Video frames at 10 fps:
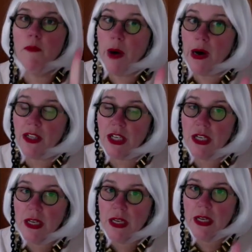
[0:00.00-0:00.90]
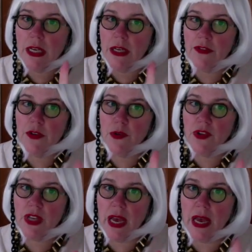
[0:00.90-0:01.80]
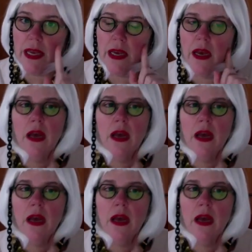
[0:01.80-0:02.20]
But if you say,